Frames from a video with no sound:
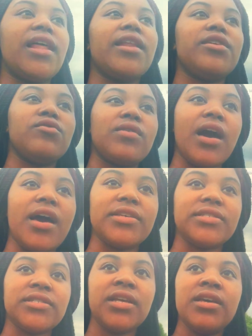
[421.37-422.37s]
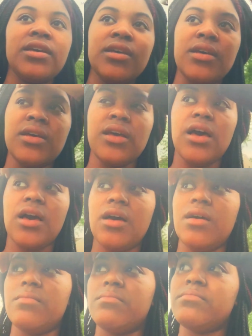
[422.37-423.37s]
a lot of you guys
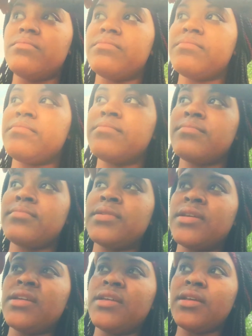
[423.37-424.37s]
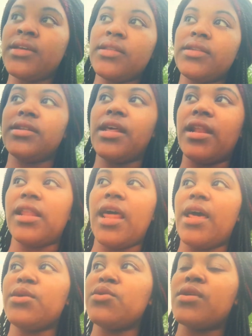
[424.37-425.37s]
um, that a
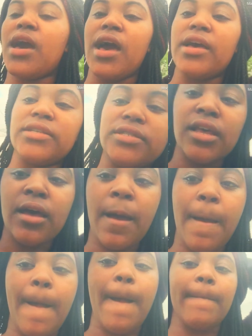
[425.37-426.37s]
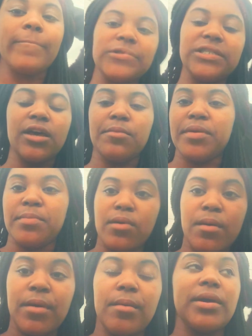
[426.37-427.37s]
lot of you guys um, tell
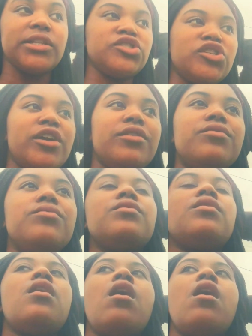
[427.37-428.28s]
people about my channel.